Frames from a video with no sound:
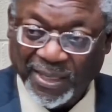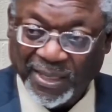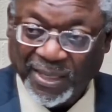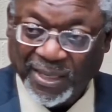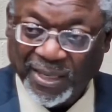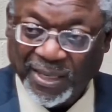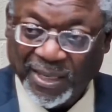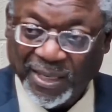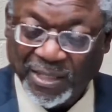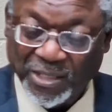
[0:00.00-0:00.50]

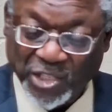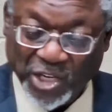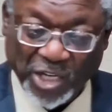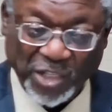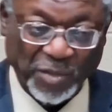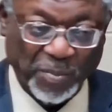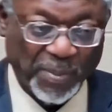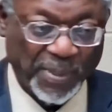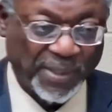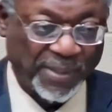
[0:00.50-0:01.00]
in
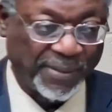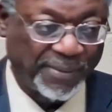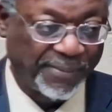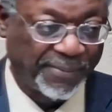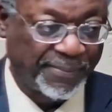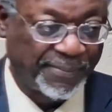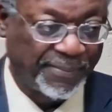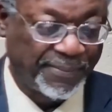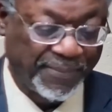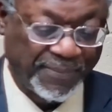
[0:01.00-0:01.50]
judgment,
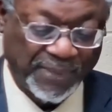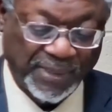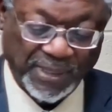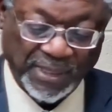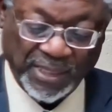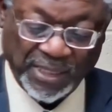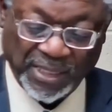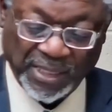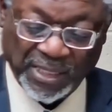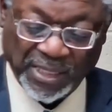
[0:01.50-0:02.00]

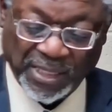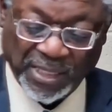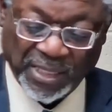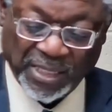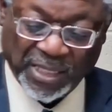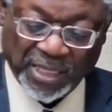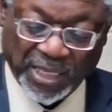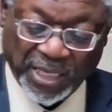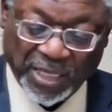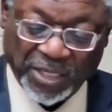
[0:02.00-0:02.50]

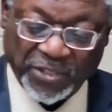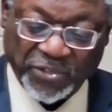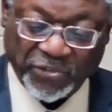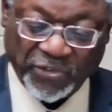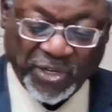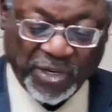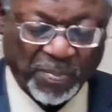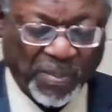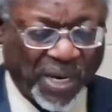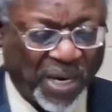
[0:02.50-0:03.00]

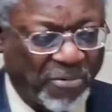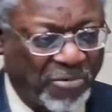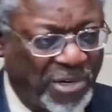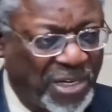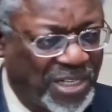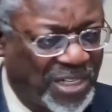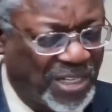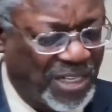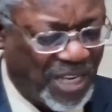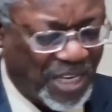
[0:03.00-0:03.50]
illustrated by
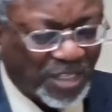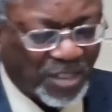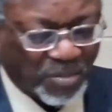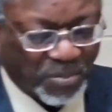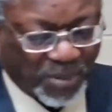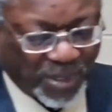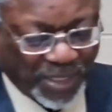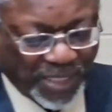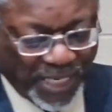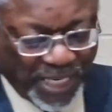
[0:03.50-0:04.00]
reason and
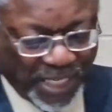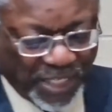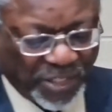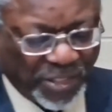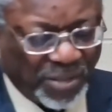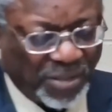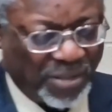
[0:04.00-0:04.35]
explanation.